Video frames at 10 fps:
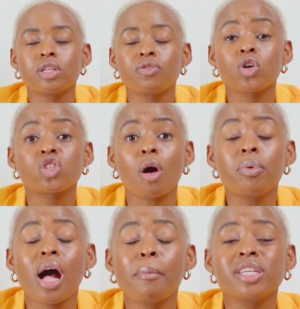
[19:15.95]
For
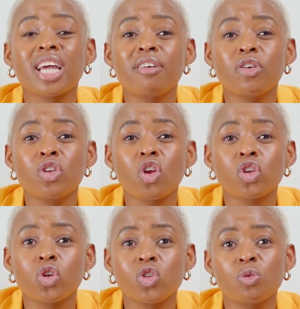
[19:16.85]
example, how much I've earned
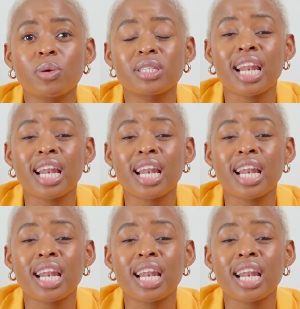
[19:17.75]
on YouTube has